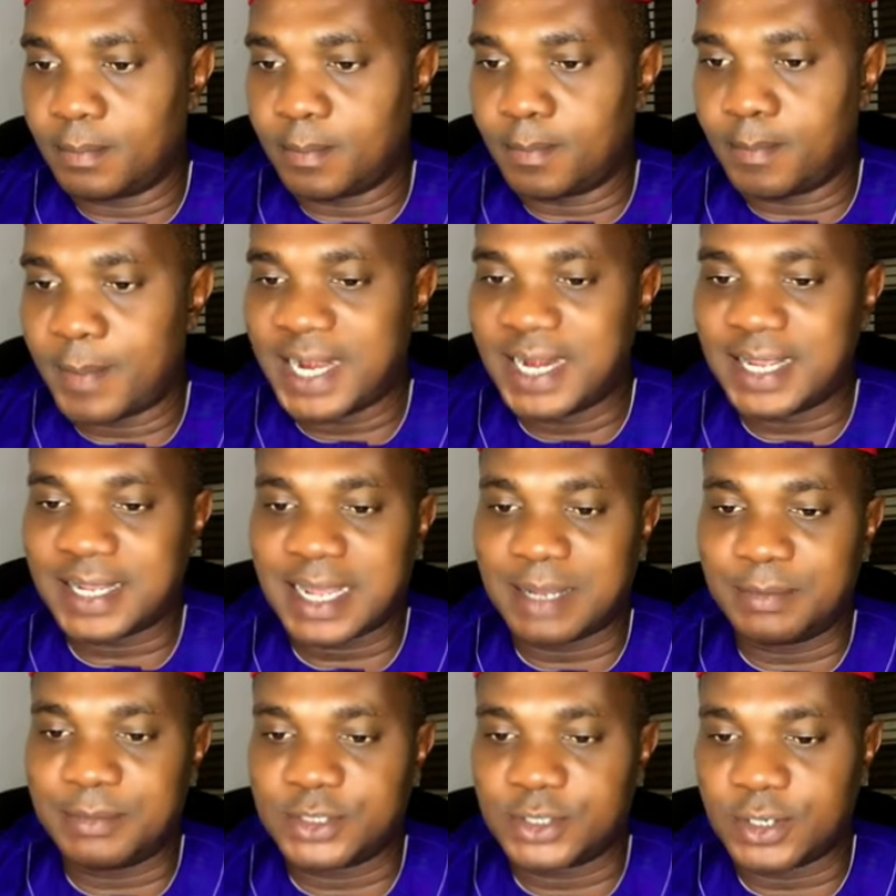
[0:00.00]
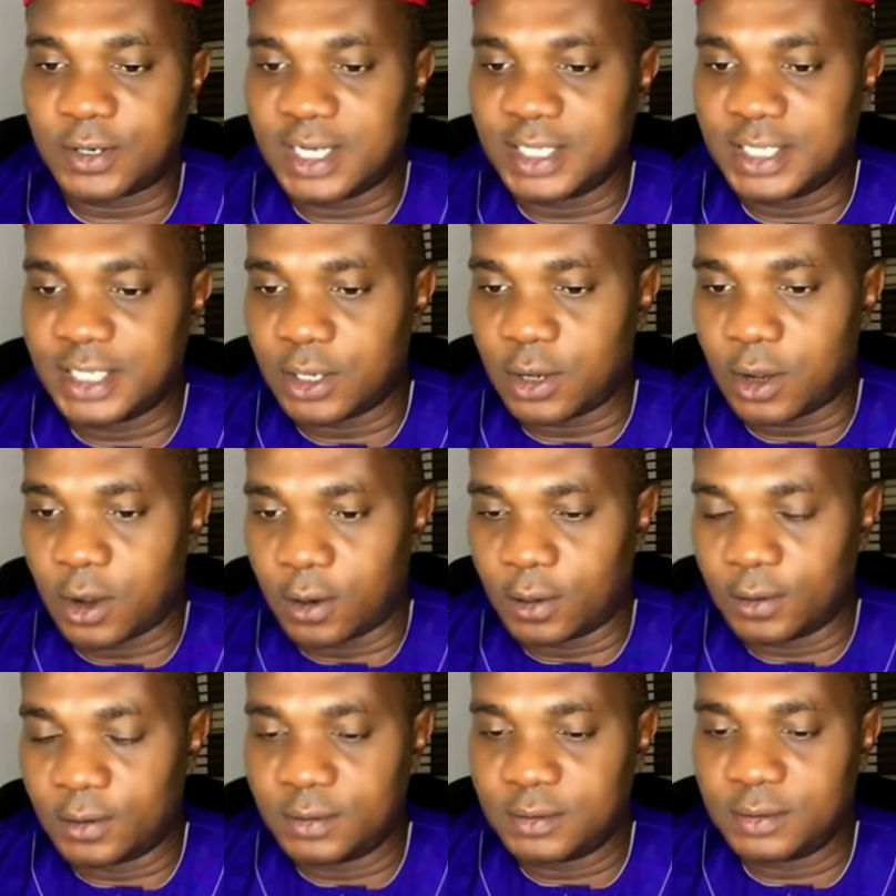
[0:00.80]
ManyCam is already
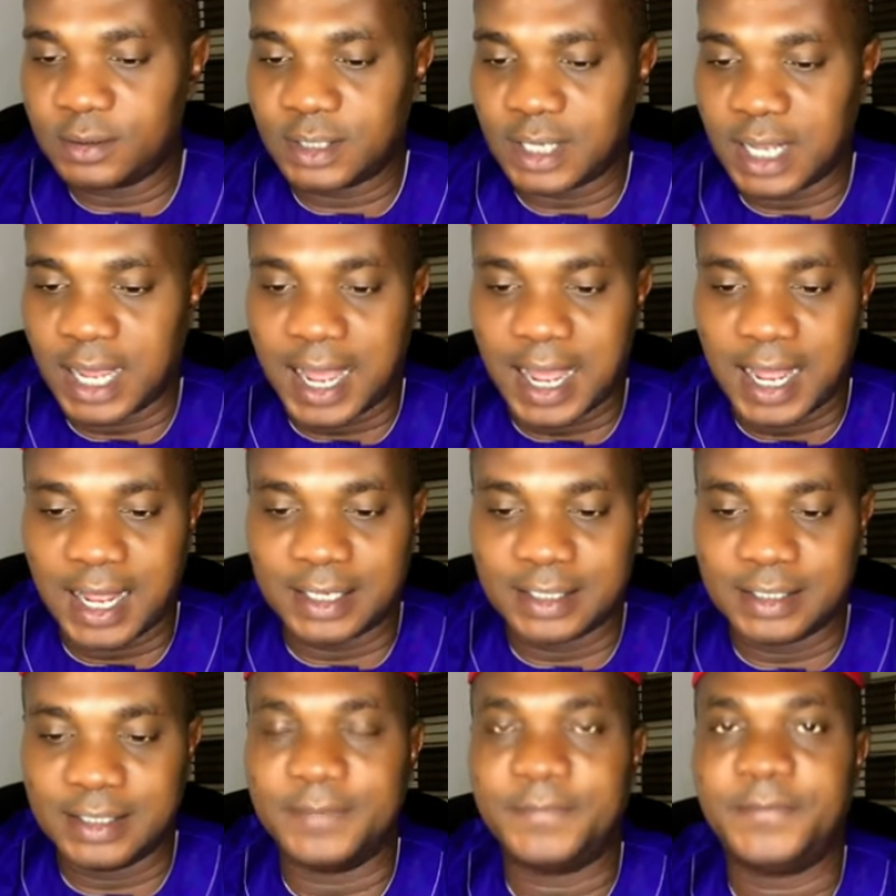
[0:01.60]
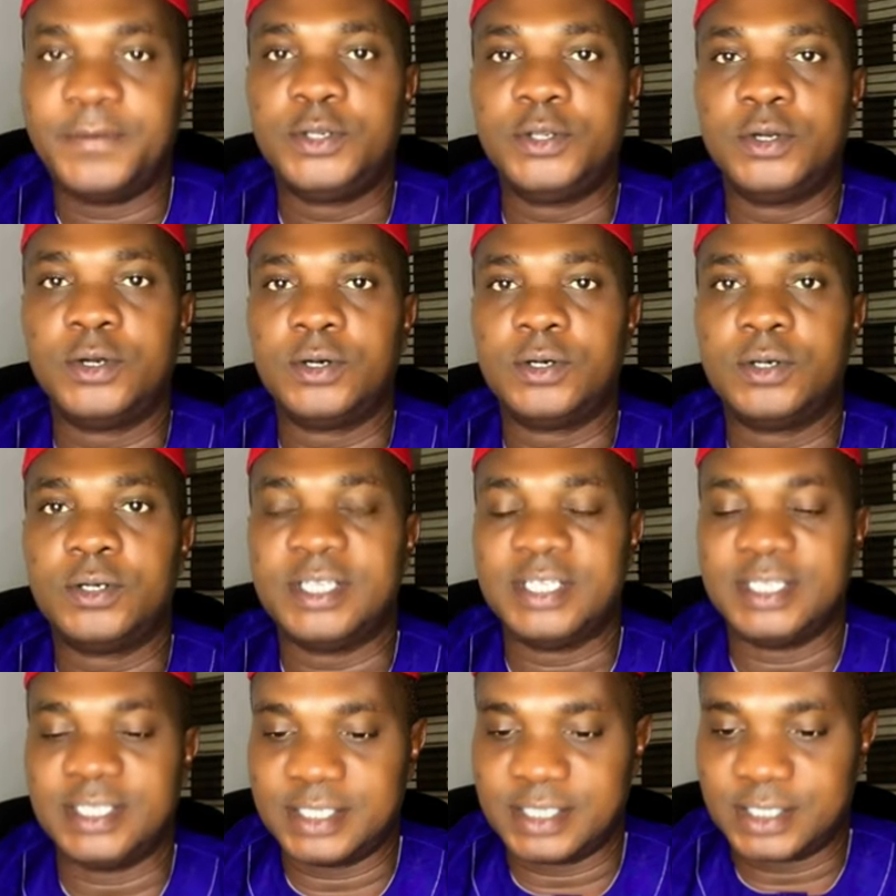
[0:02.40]
on and the video
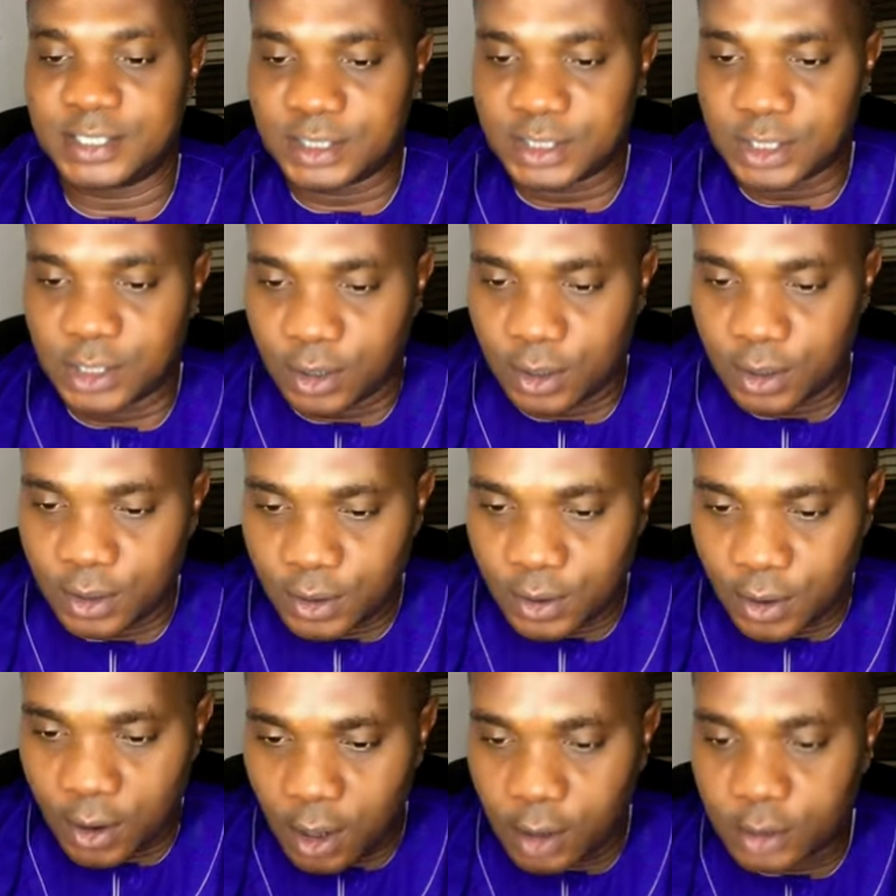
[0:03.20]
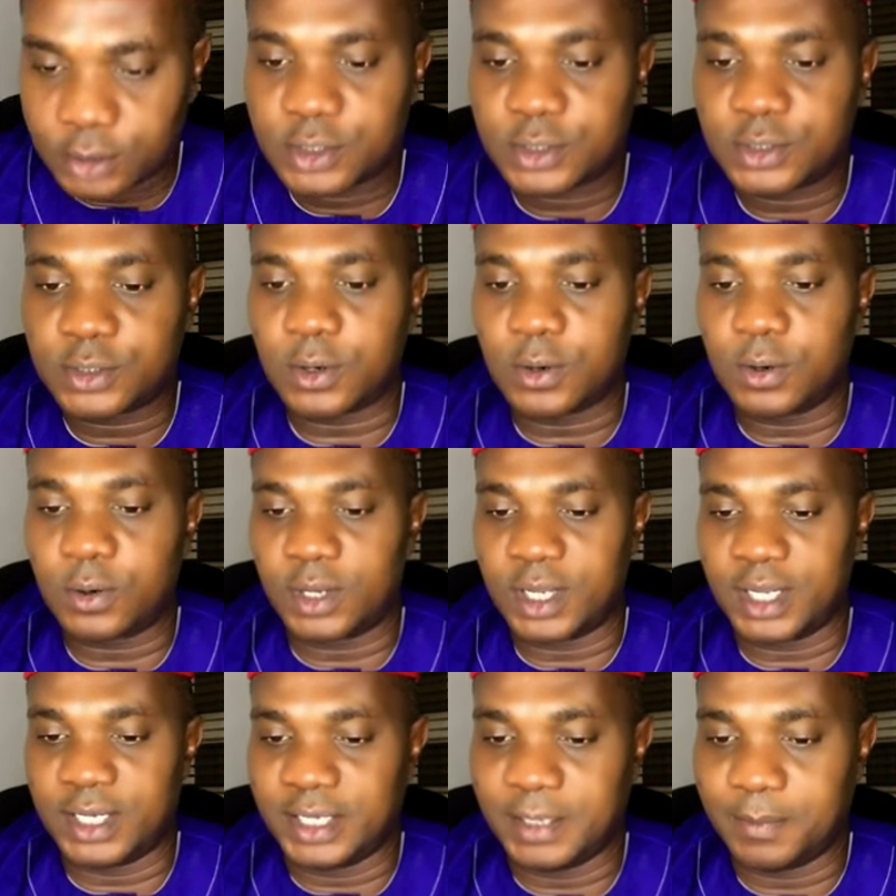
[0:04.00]
is
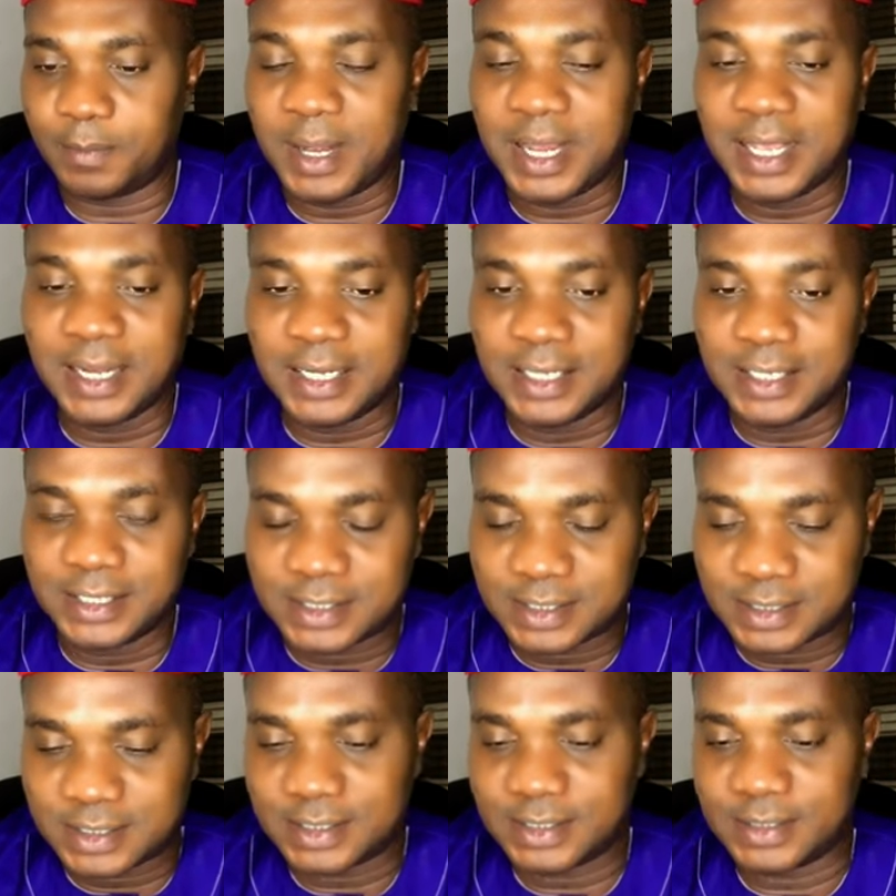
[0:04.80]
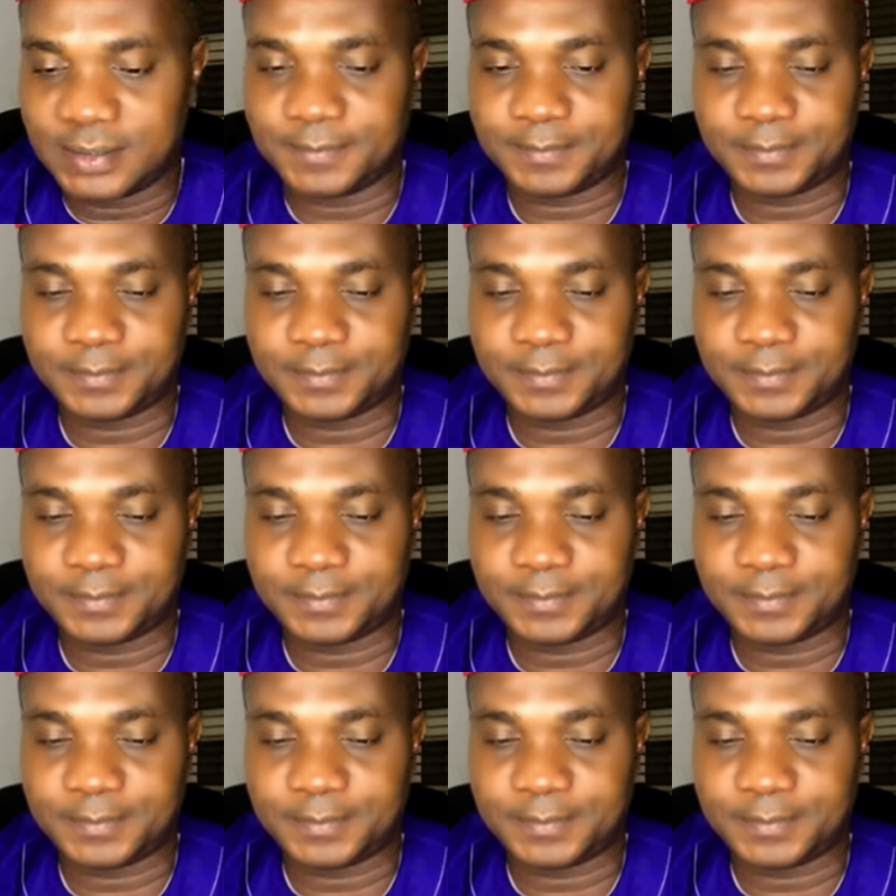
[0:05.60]
also in the playlist.